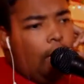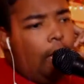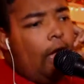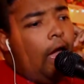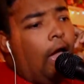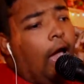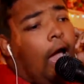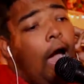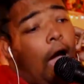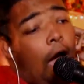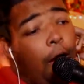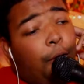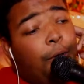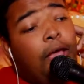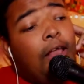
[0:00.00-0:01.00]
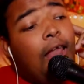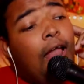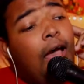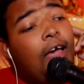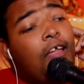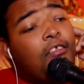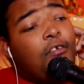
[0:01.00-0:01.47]
I have to get this in 20
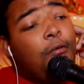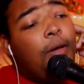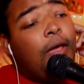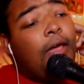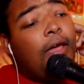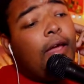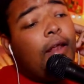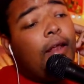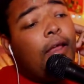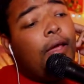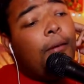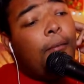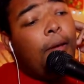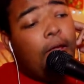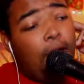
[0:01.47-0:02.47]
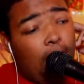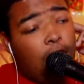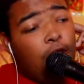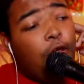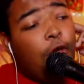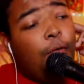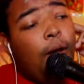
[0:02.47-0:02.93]
minutes because I'll have no other
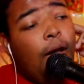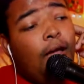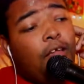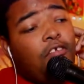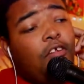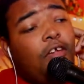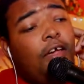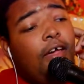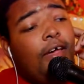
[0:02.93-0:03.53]
time to do it.